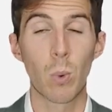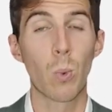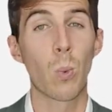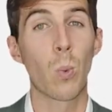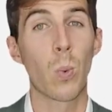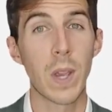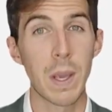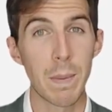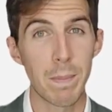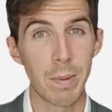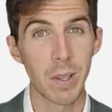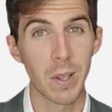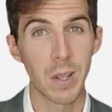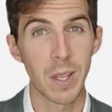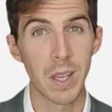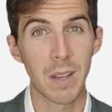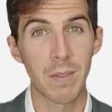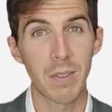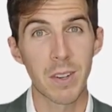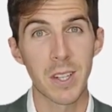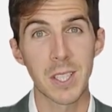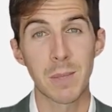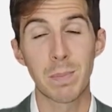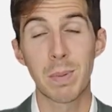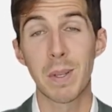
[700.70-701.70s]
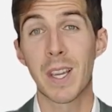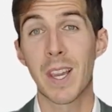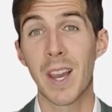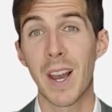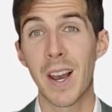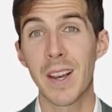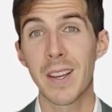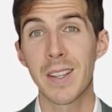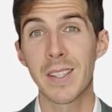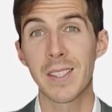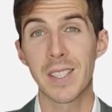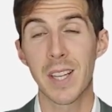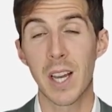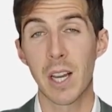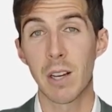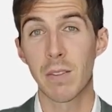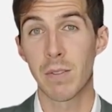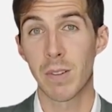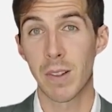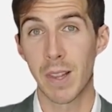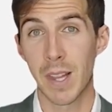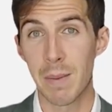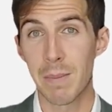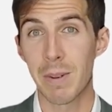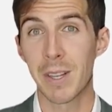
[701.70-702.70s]
We believe it is because
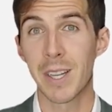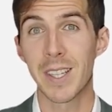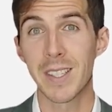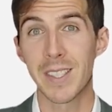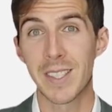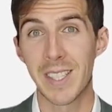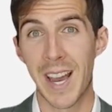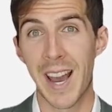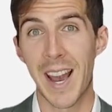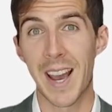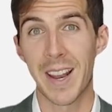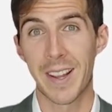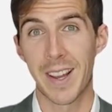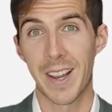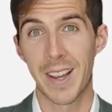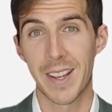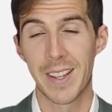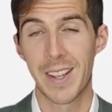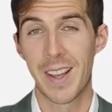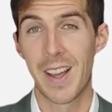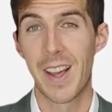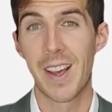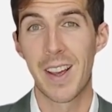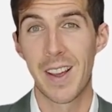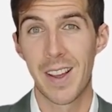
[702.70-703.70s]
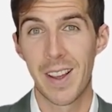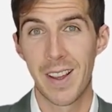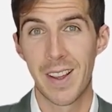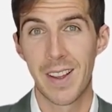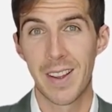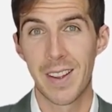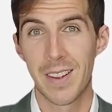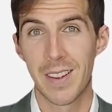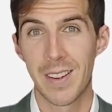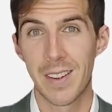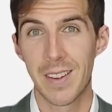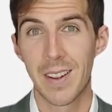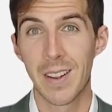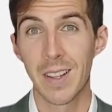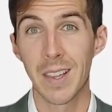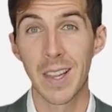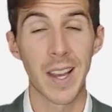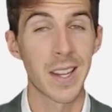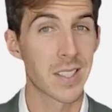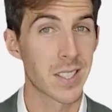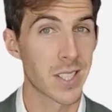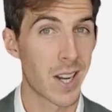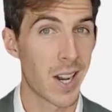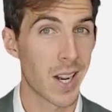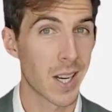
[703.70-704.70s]
of limited data.
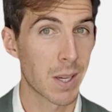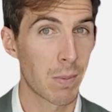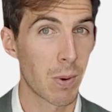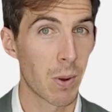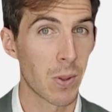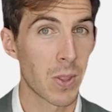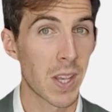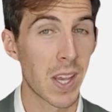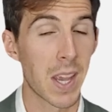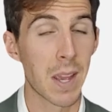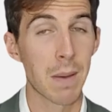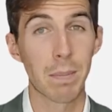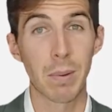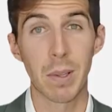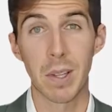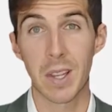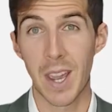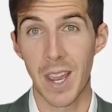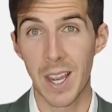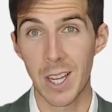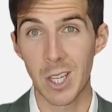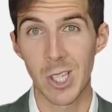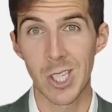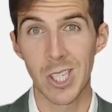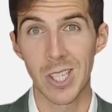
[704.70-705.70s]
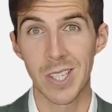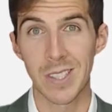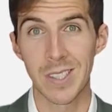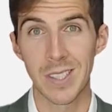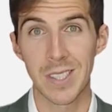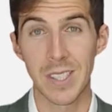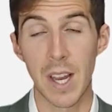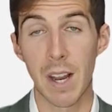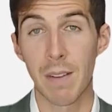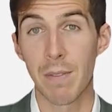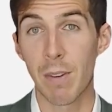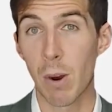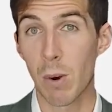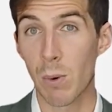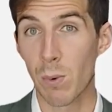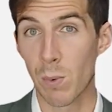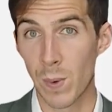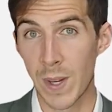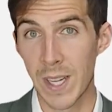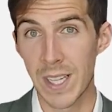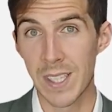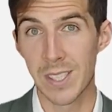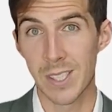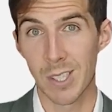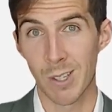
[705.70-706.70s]
Let's talk about the implications of our
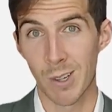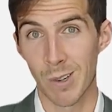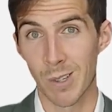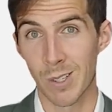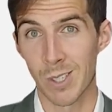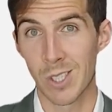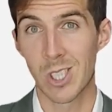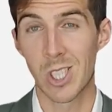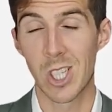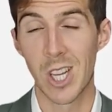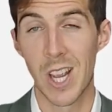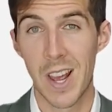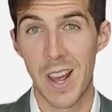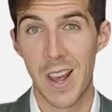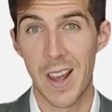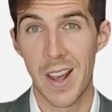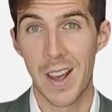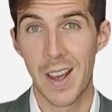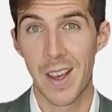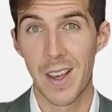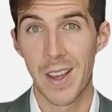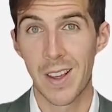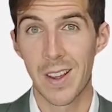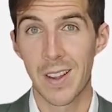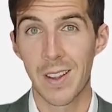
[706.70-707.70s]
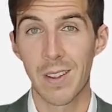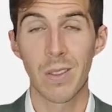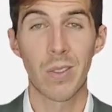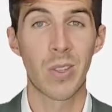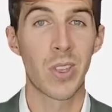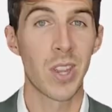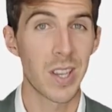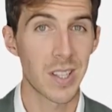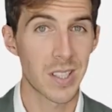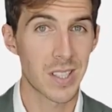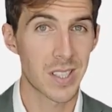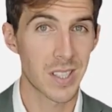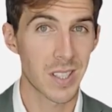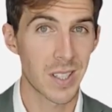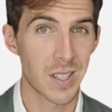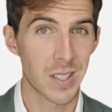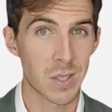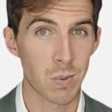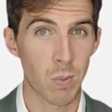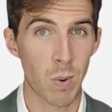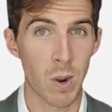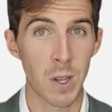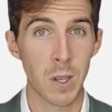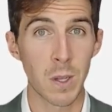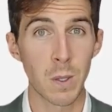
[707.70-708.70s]
research. This
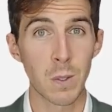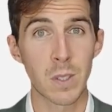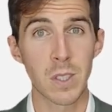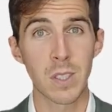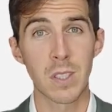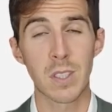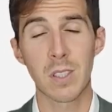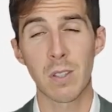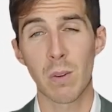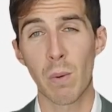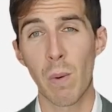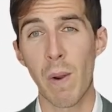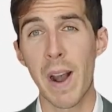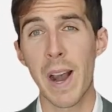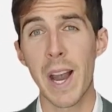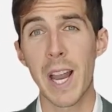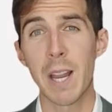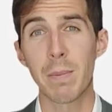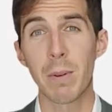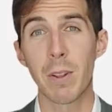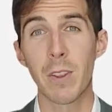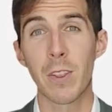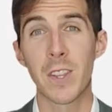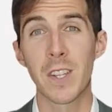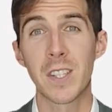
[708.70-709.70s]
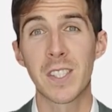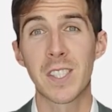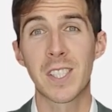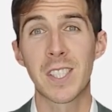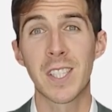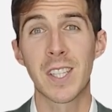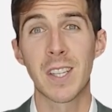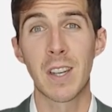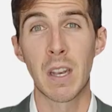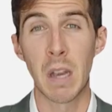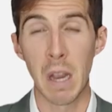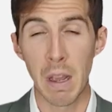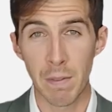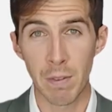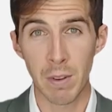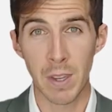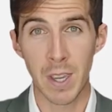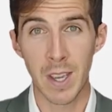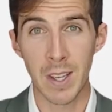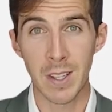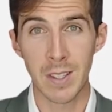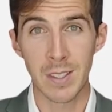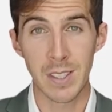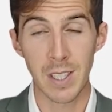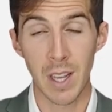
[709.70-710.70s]
is where you describe the
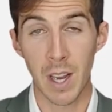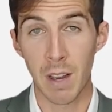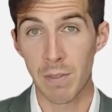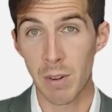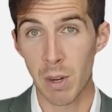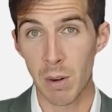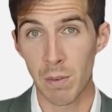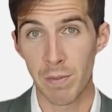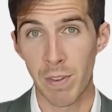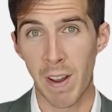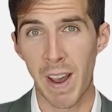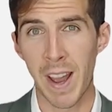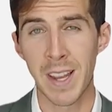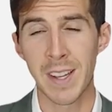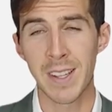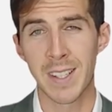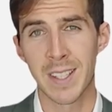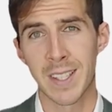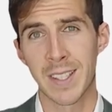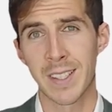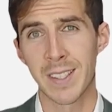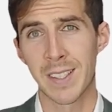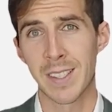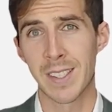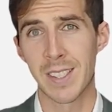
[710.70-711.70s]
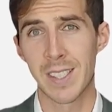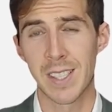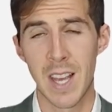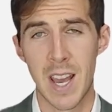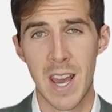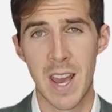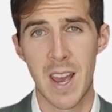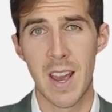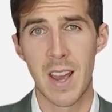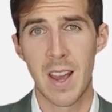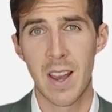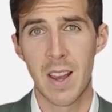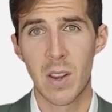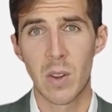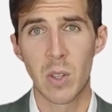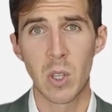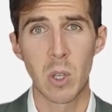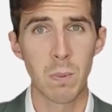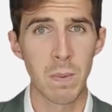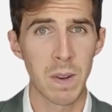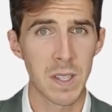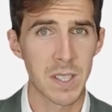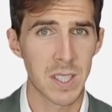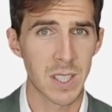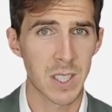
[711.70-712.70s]
significance of your findings.
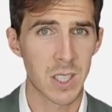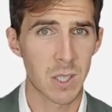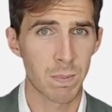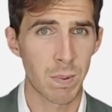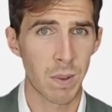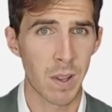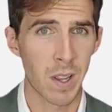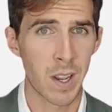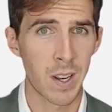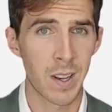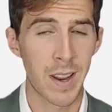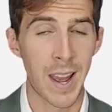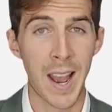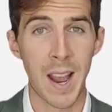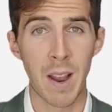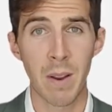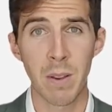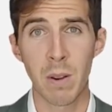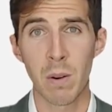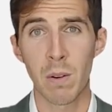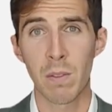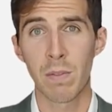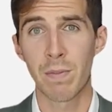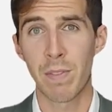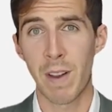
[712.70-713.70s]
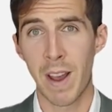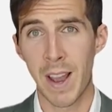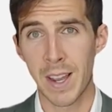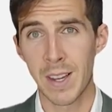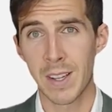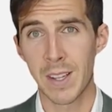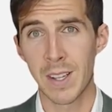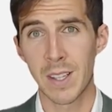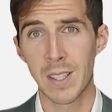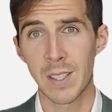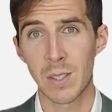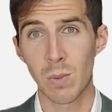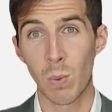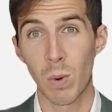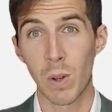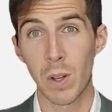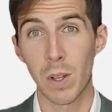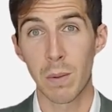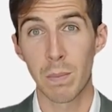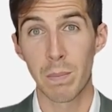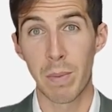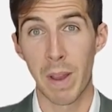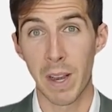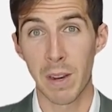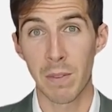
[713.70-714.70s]
You must explain how your findings
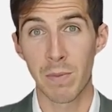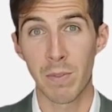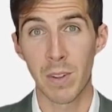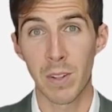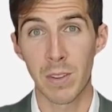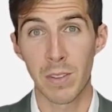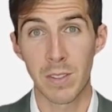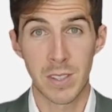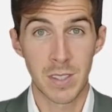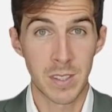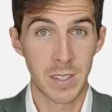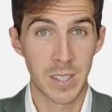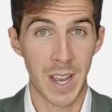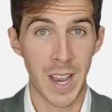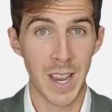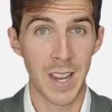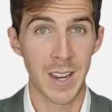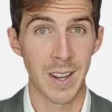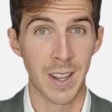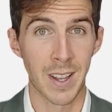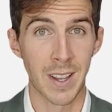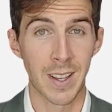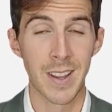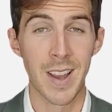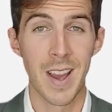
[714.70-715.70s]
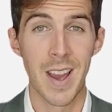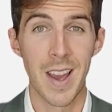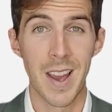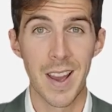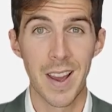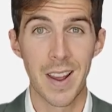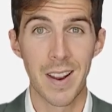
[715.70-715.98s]
will benefit society.